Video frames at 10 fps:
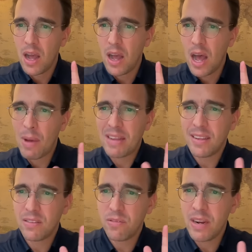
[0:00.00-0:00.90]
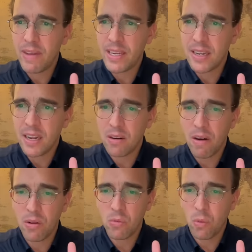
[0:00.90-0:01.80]
has reinvented
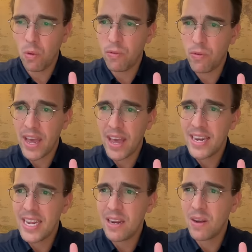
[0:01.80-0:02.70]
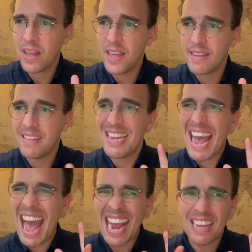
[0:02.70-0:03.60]
underground warfare, and here, look at this, the
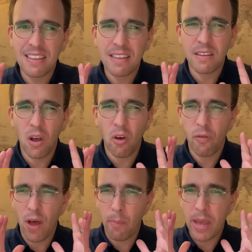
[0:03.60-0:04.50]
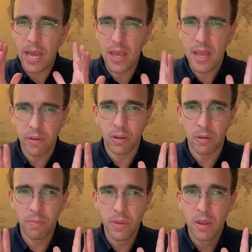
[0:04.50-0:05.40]
axis of upheaval.
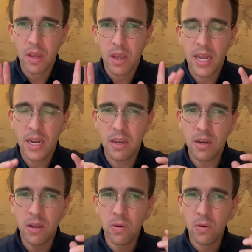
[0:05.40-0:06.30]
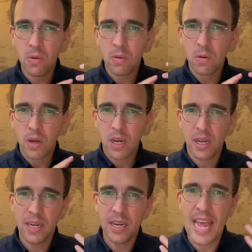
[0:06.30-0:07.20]
In the new,
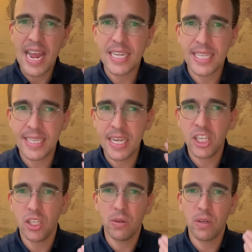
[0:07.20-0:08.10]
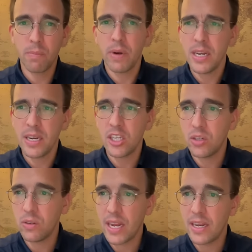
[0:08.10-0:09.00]
in the latest issue, in the print
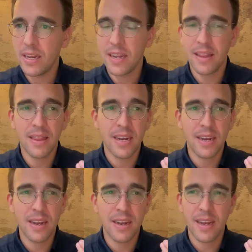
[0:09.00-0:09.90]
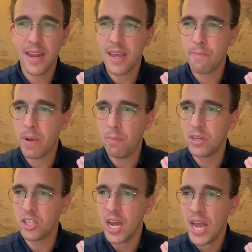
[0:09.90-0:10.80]
issue that they
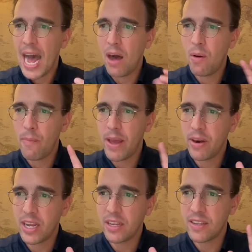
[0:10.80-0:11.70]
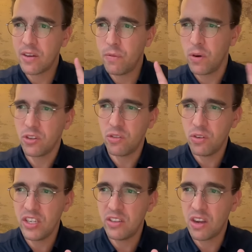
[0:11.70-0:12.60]
published, how America's
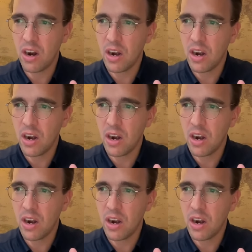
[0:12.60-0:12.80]
adversaries are